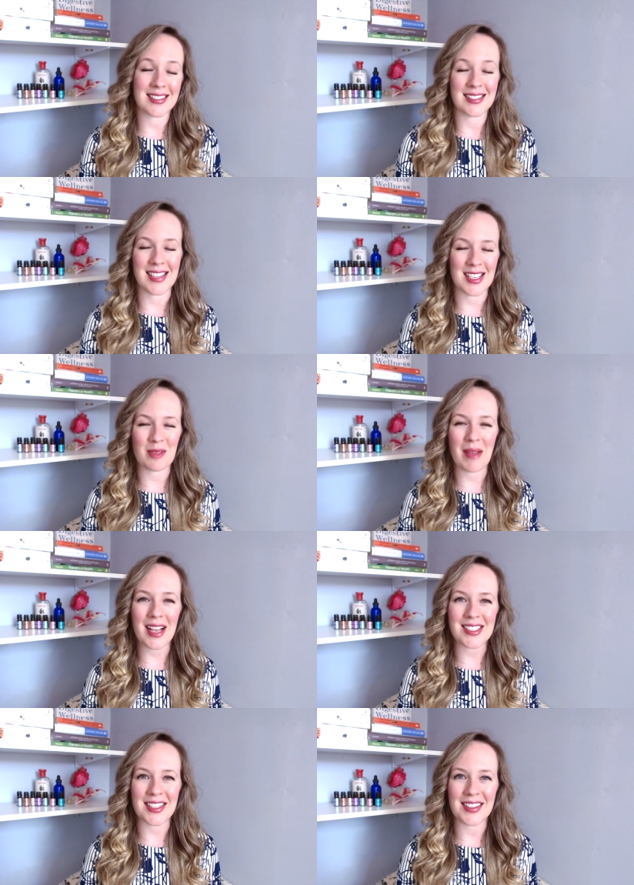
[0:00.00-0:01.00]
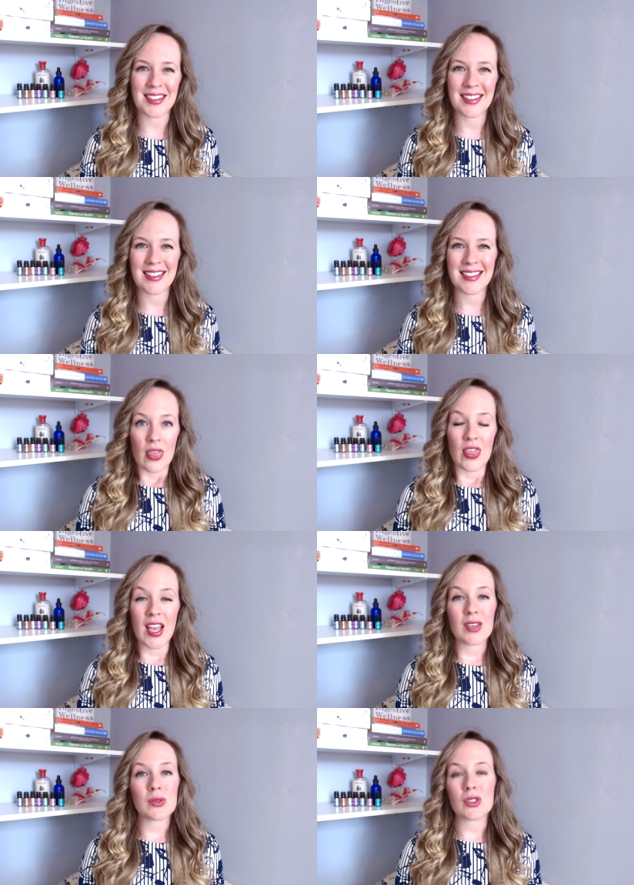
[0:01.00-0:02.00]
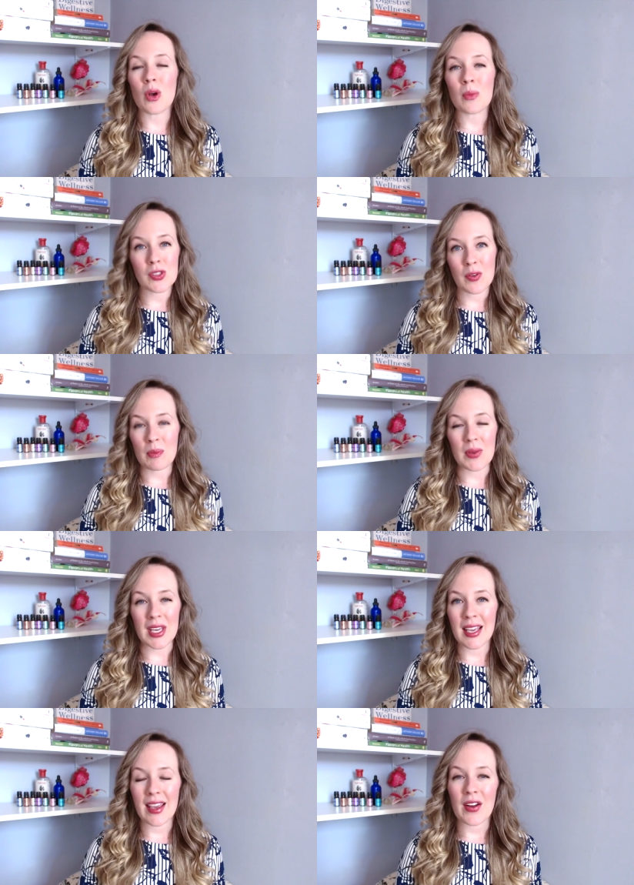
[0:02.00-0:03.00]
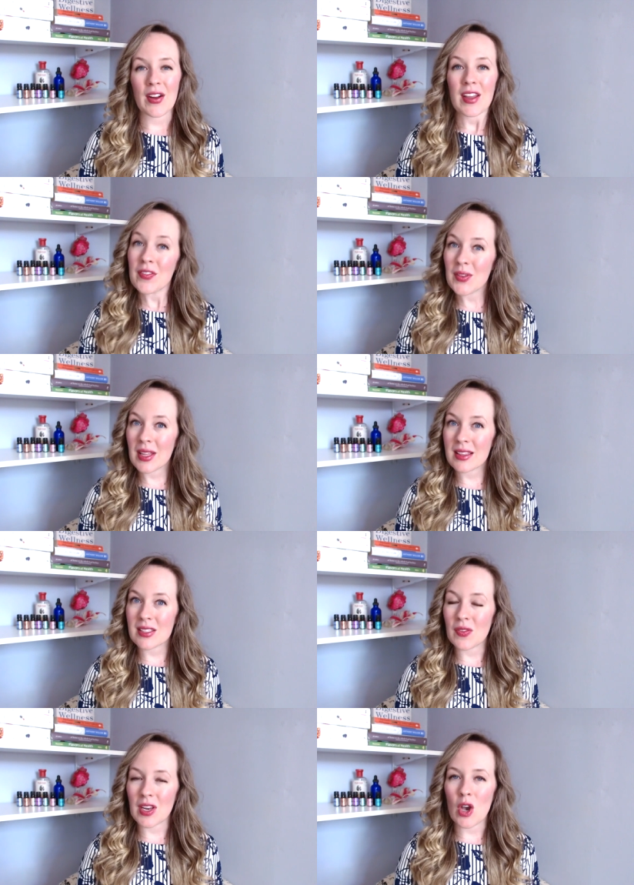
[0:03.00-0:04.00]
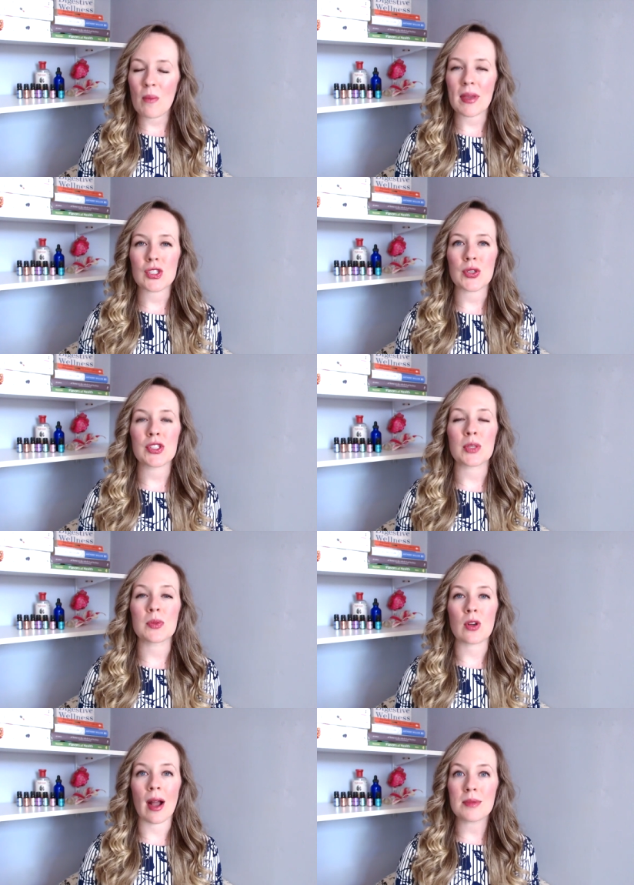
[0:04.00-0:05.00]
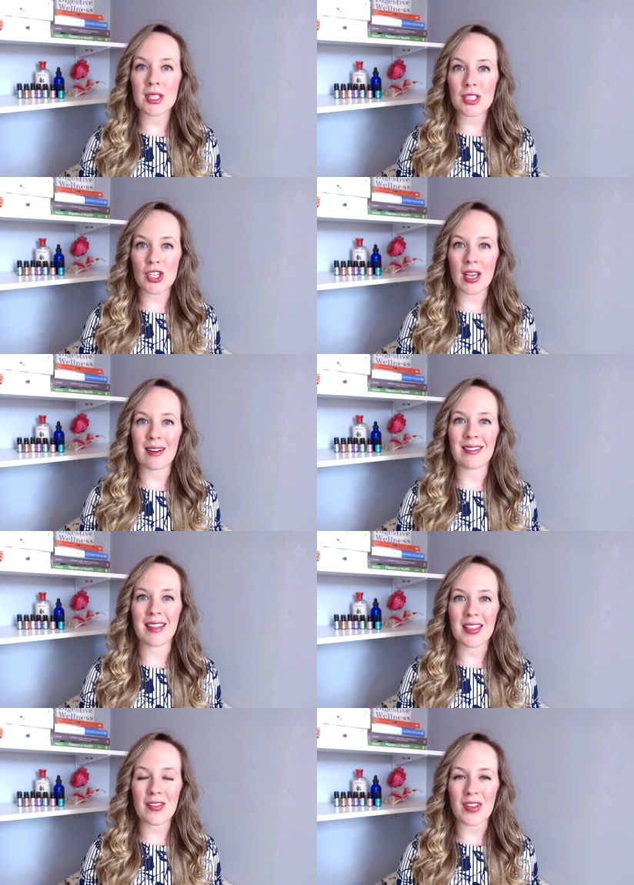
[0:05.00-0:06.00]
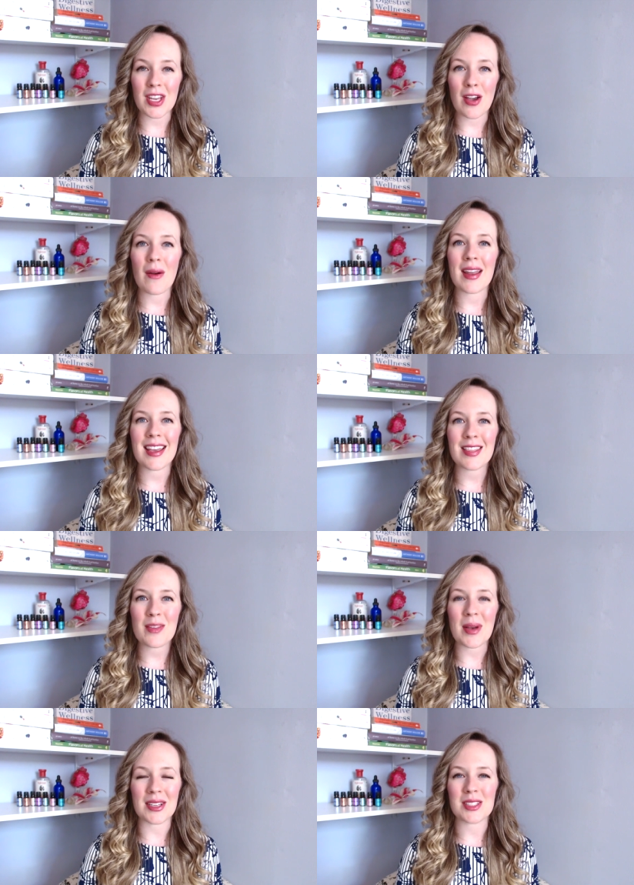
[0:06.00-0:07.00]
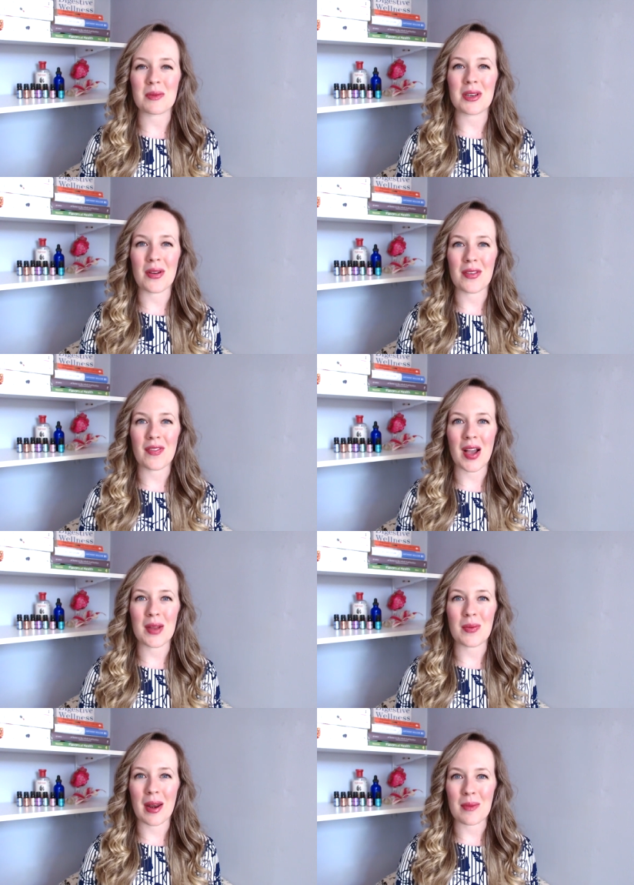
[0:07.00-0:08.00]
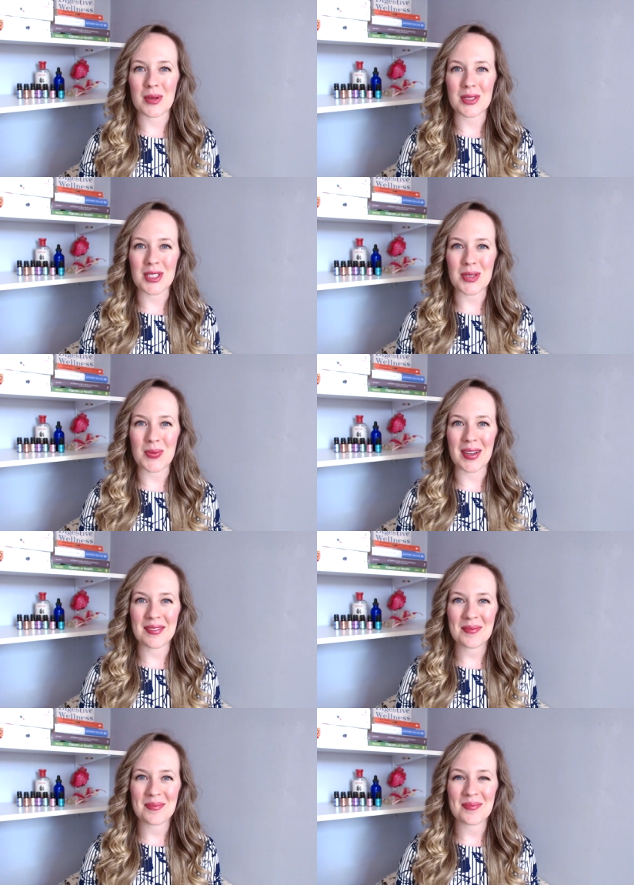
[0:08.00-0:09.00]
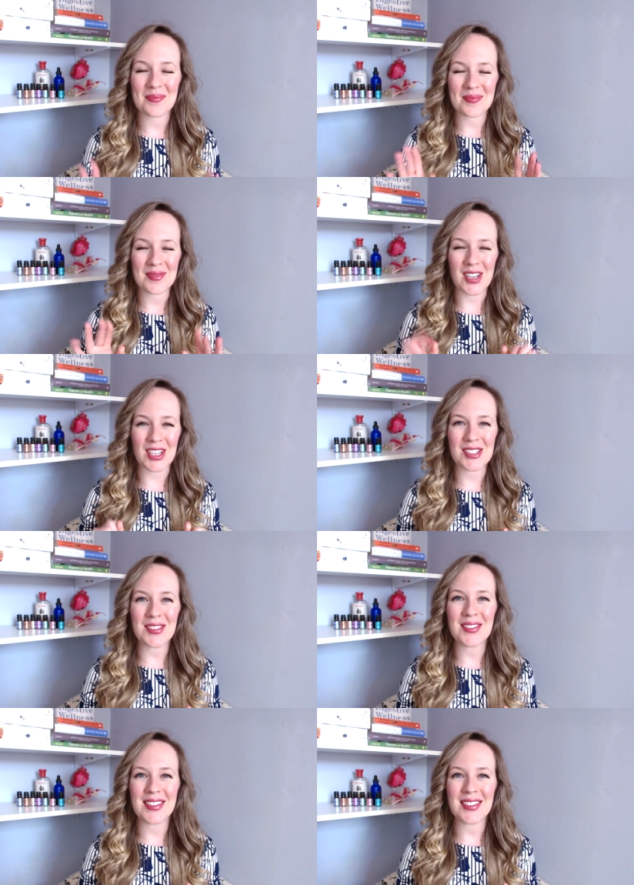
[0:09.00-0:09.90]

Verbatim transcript: take some action. Thank you so much for being here. If you like this video, make sure you subscribe to the channel, like the video, and hit the bell to be notified when I post a new one. Talk soon.